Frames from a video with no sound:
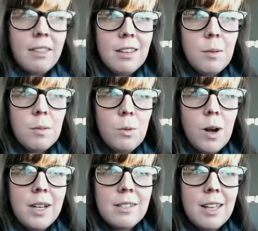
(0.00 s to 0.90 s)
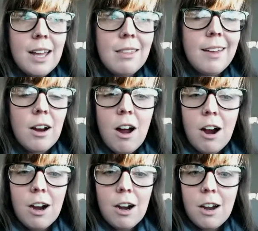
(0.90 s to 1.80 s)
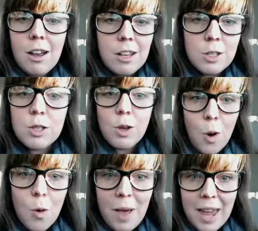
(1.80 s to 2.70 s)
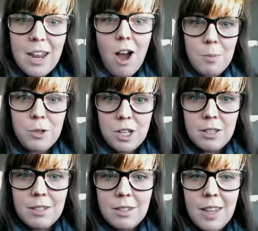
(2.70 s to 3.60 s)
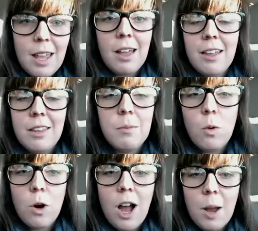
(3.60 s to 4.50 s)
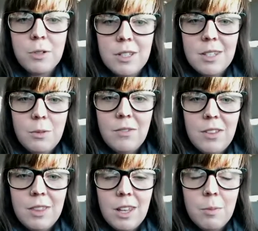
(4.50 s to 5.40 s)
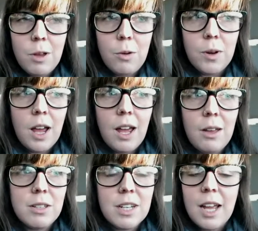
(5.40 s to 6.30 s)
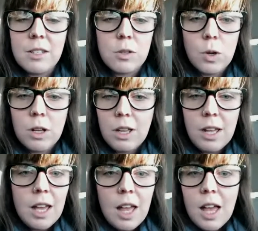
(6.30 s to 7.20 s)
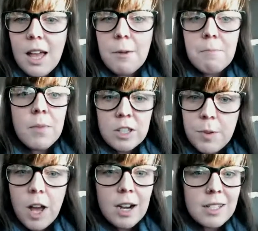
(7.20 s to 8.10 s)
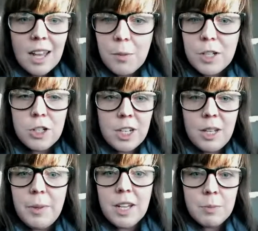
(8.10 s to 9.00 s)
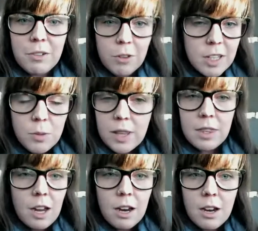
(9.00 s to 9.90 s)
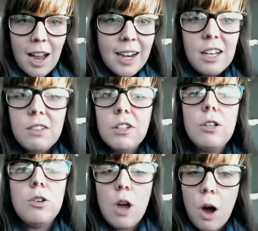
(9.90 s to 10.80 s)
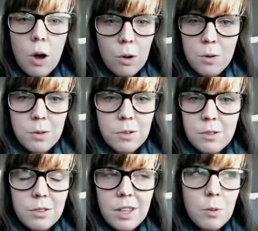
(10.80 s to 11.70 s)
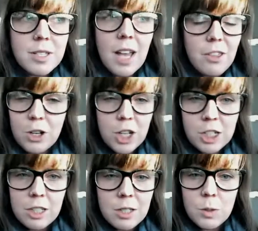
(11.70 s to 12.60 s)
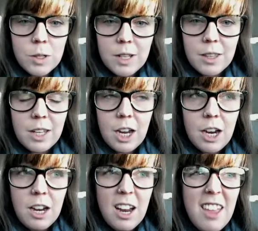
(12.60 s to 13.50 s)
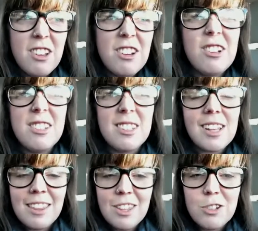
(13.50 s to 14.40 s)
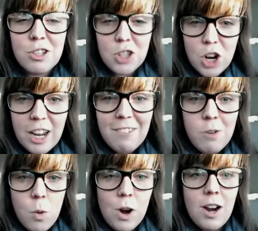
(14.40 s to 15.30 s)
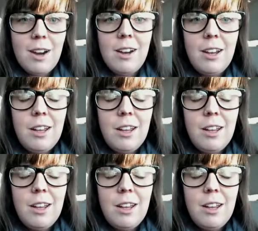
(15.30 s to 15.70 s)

think number one is that there are so many options. Like, I think more options than we even think about. When I was in high school, to be honest, I went to Trinity because my friends went there. I didn't even know there was other Christian schools out there. And I think there's 34